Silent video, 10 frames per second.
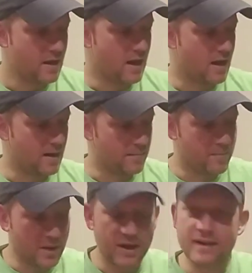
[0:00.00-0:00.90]

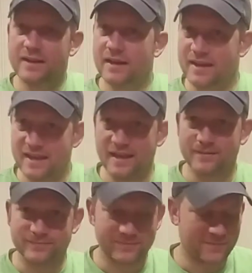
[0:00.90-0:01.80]
But
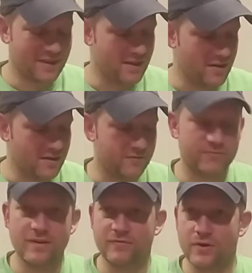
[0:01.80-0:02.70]
again,
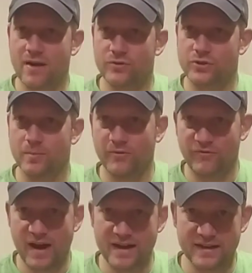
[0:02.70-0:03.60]
if you're having trouble
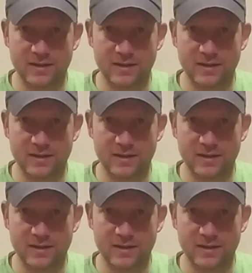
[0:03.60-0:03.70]
finding